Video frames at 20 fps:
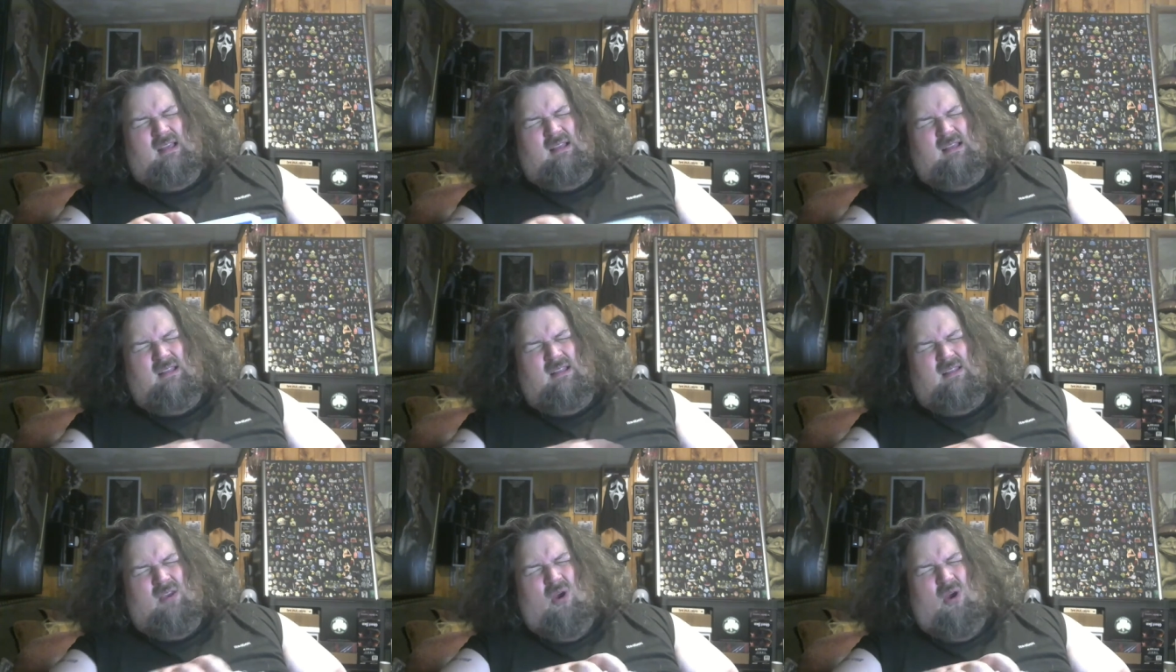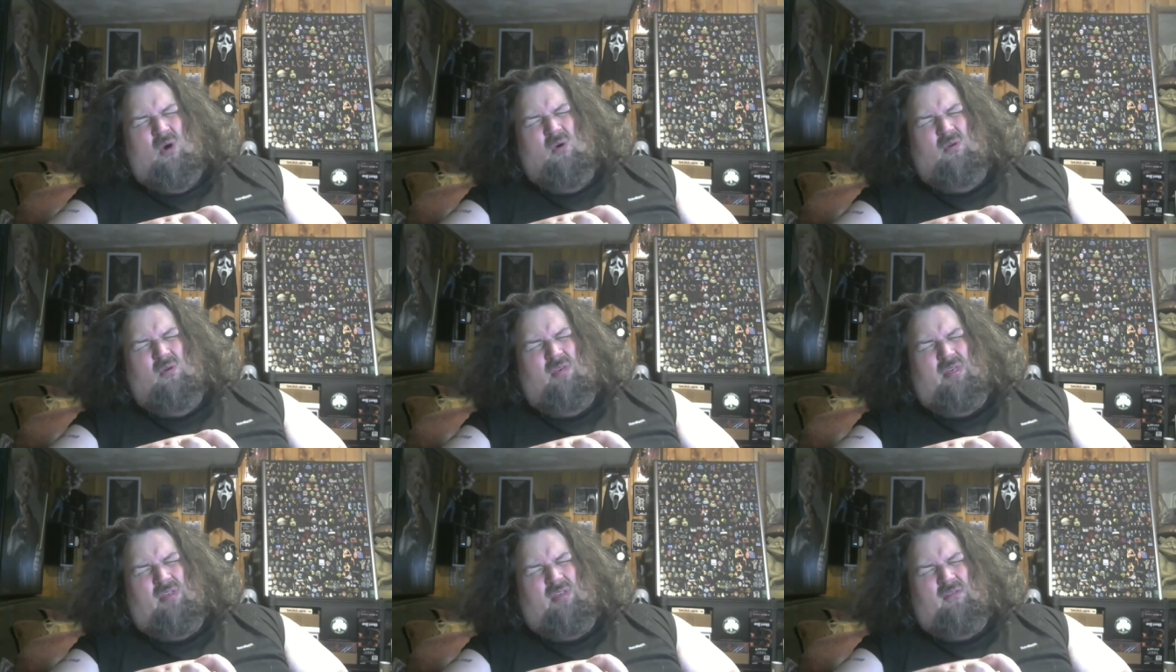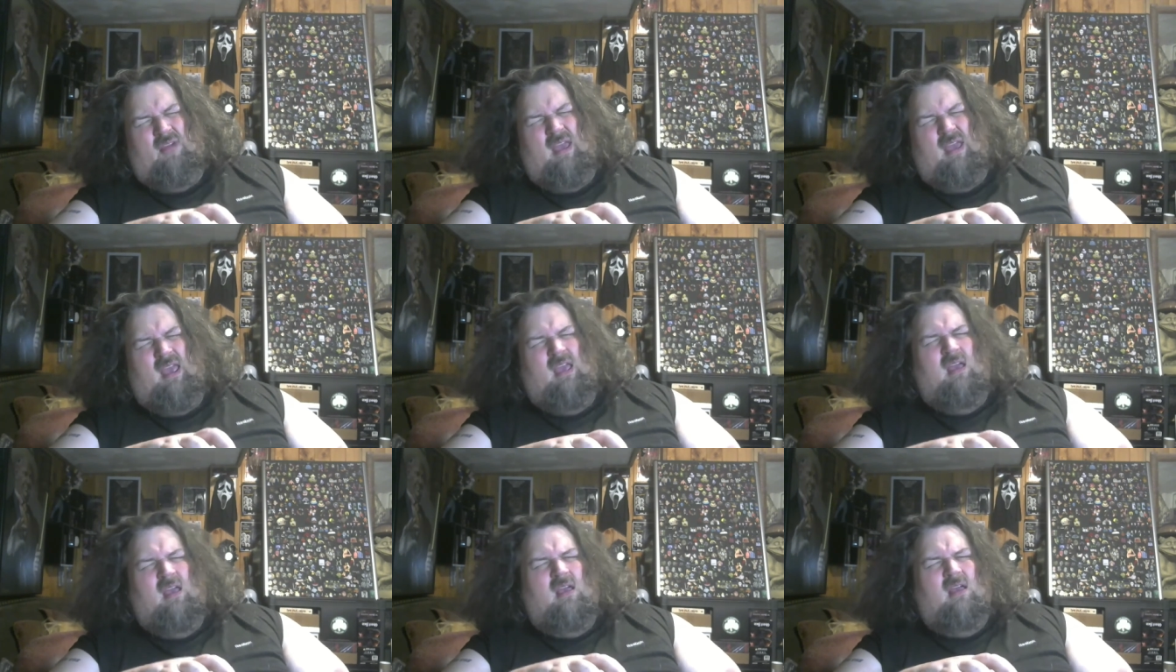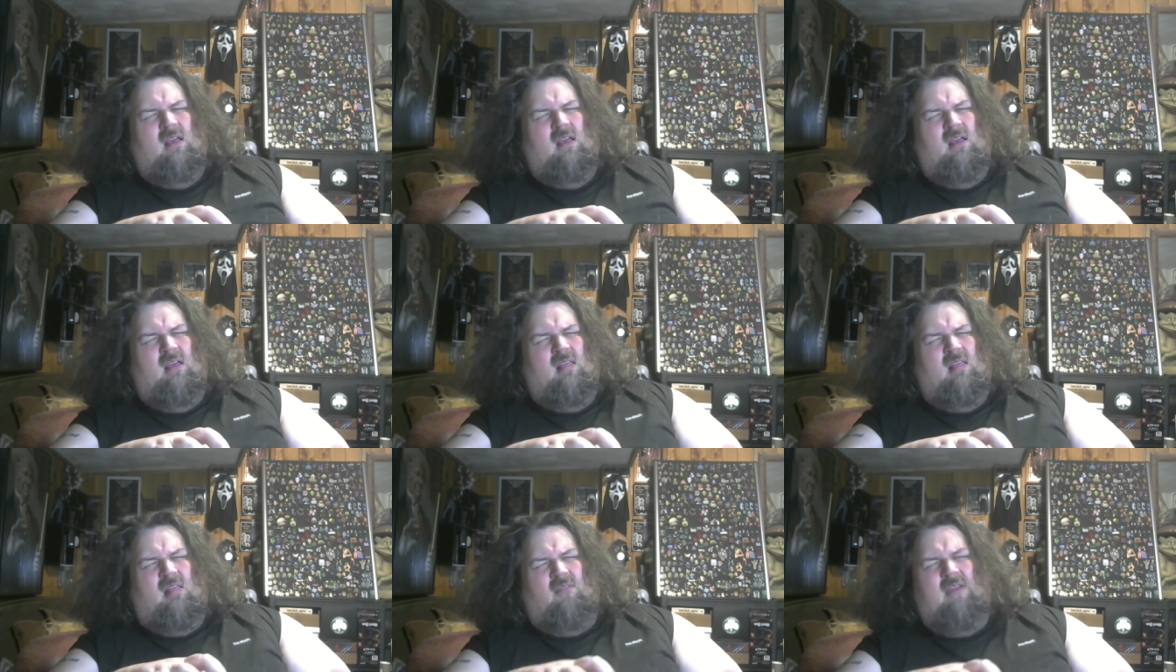two, three,
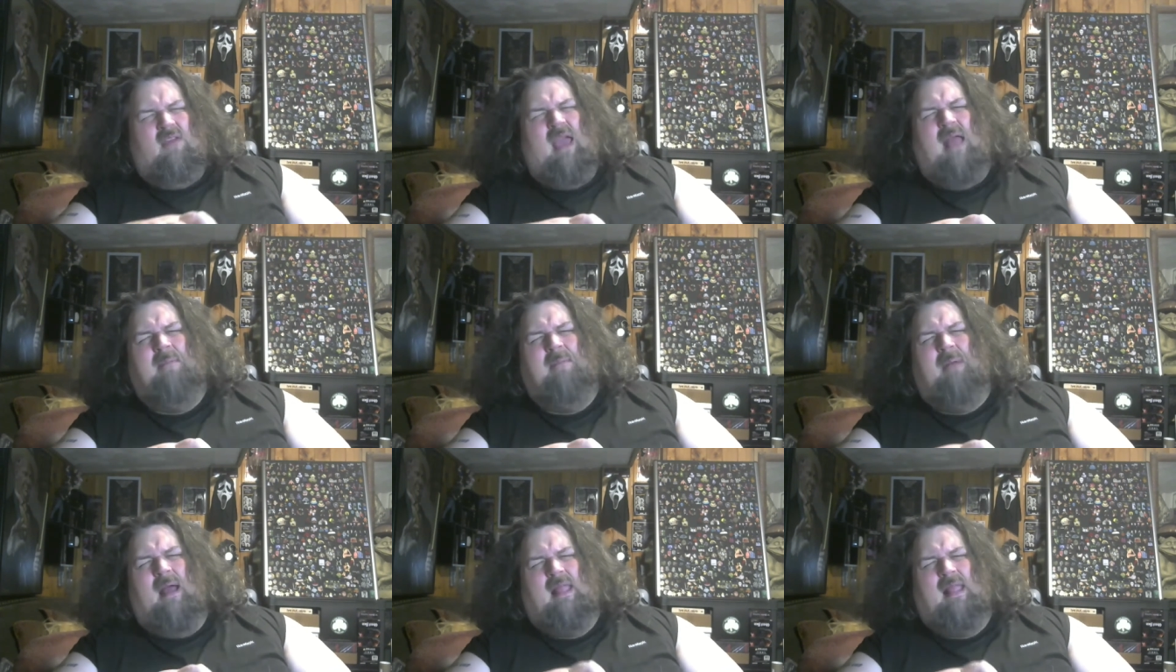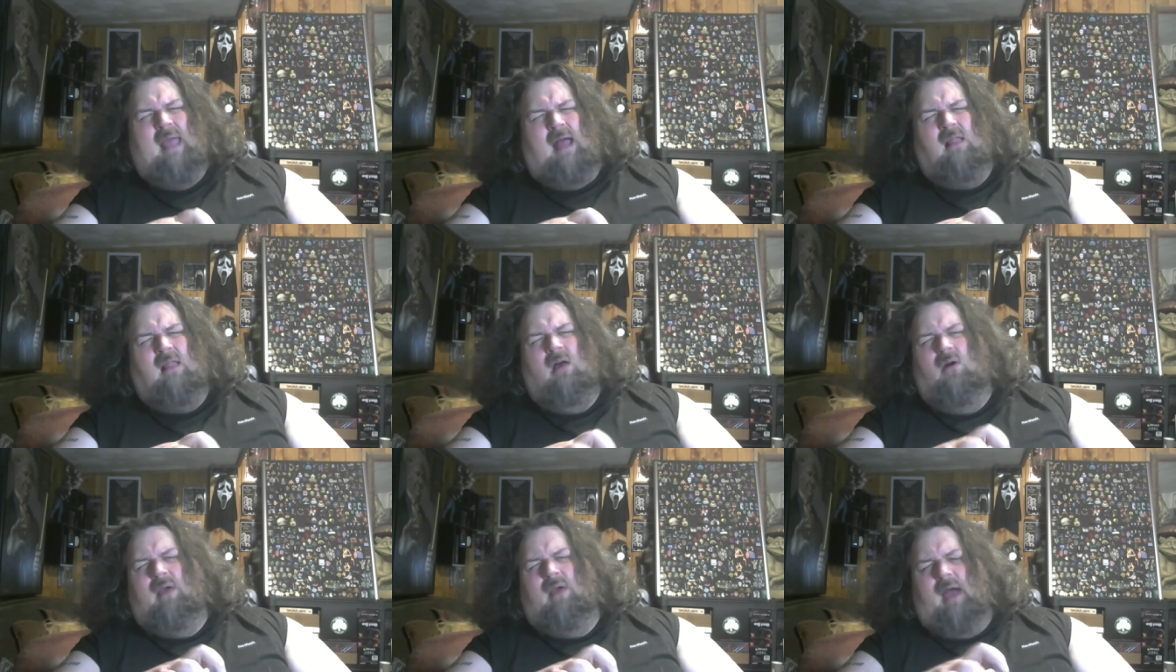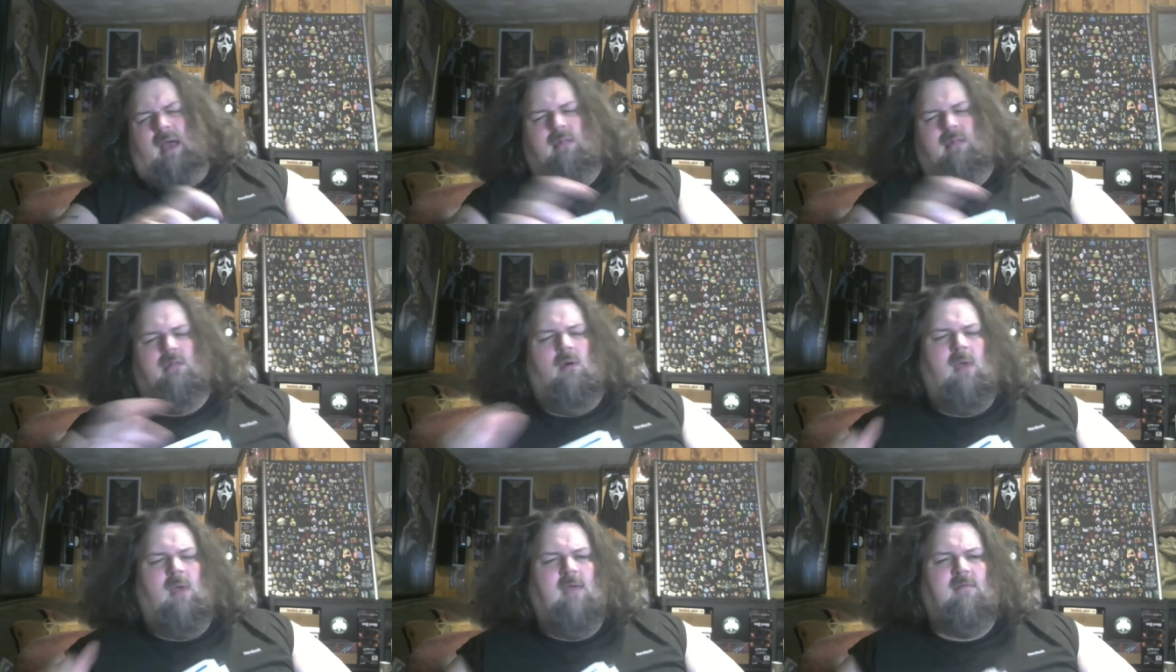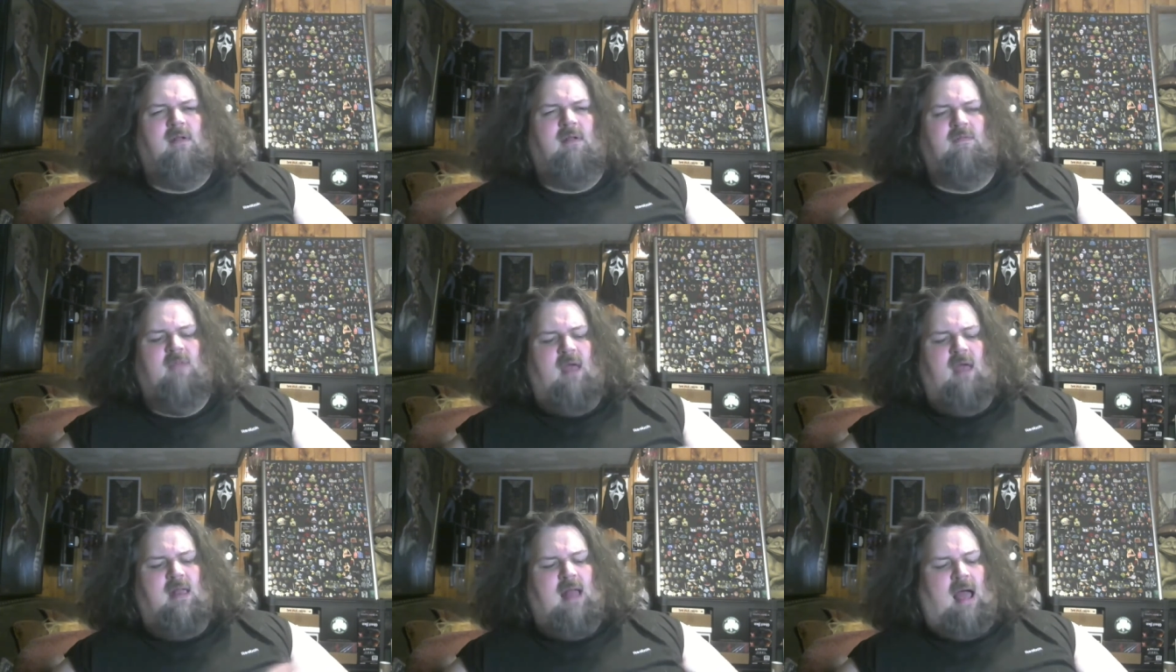three eight by ten. Okay, so even if
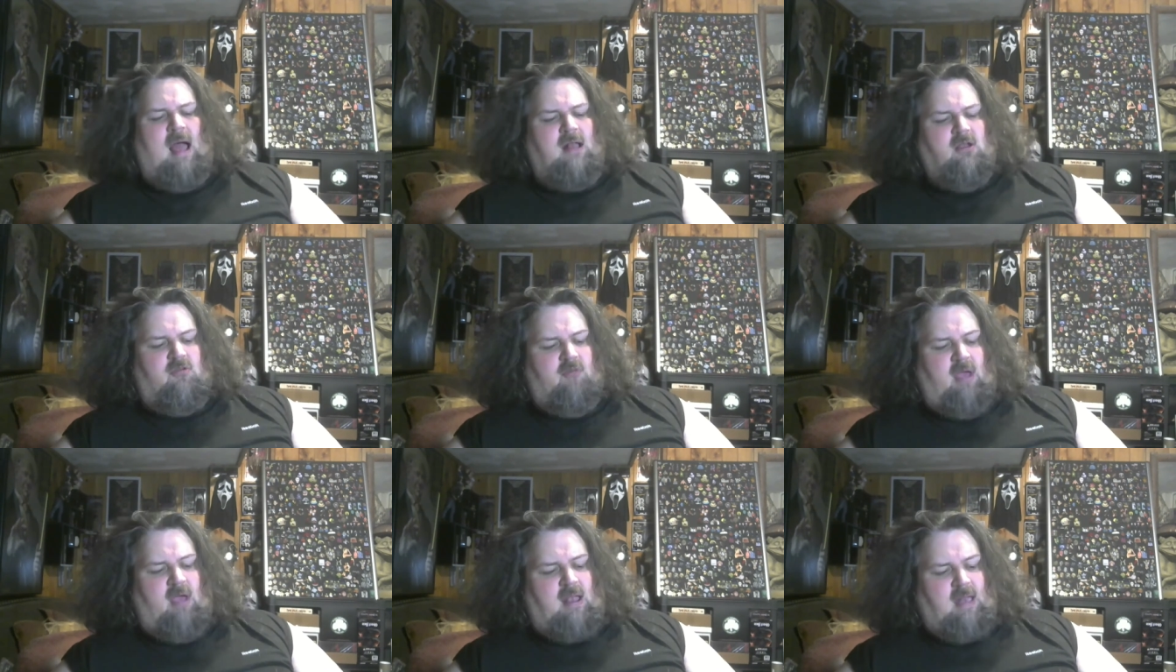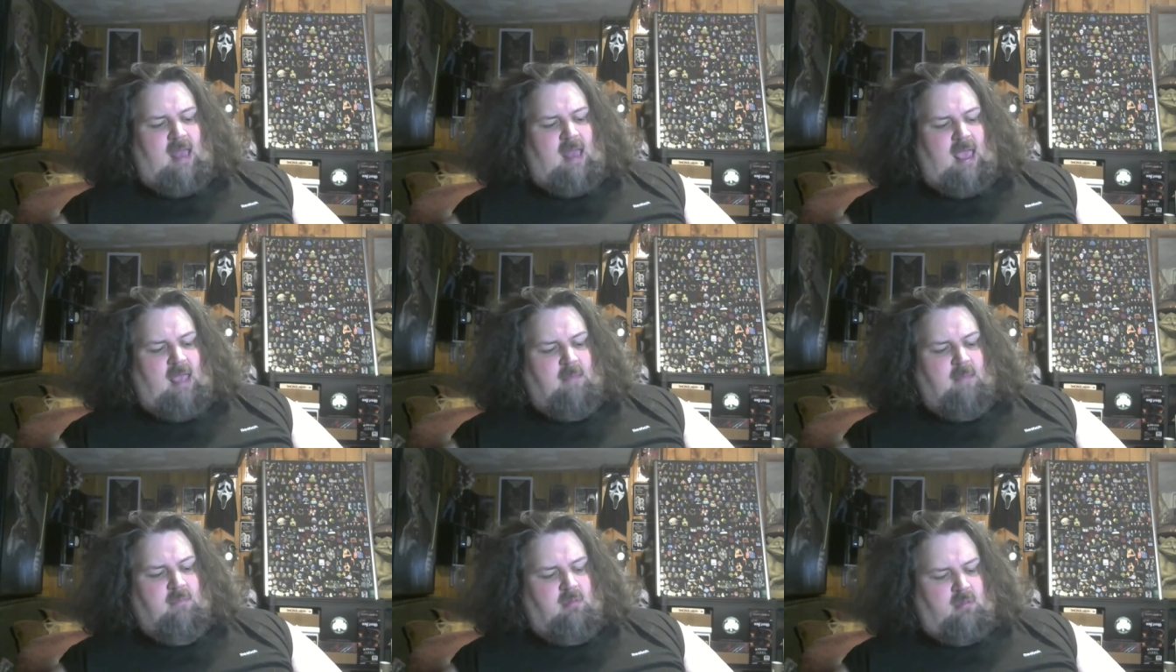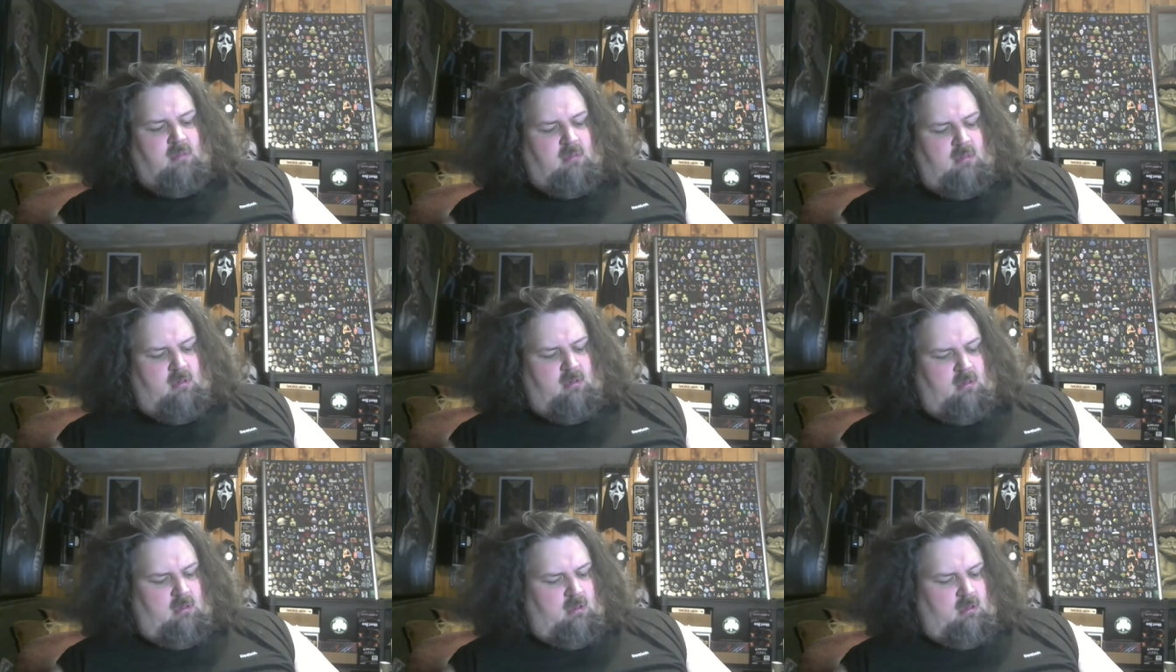they're not great names,